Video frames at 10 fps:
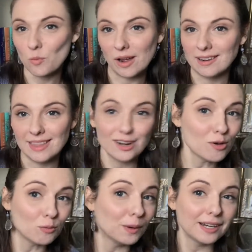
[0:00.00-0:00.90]
when they
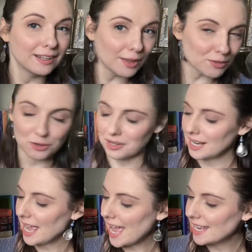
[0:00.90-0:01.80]
don't want a love
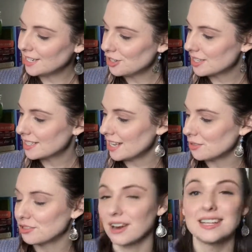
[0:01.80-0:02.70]
story, and it just
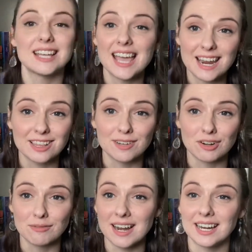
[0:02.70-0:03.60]
sounds great, and I
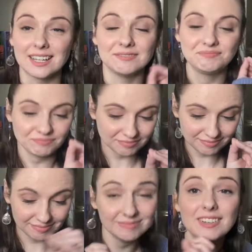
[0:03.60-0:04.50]
love her writing,
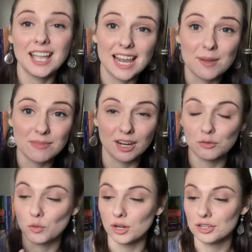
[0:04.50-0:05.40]
and I'm
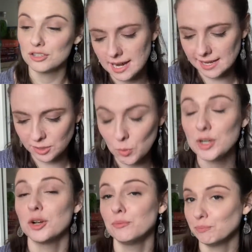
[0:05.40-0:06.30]
there for it. The next
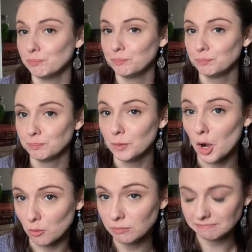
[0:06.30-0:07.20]
two I don't
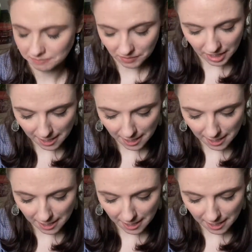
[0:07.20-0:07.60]
own,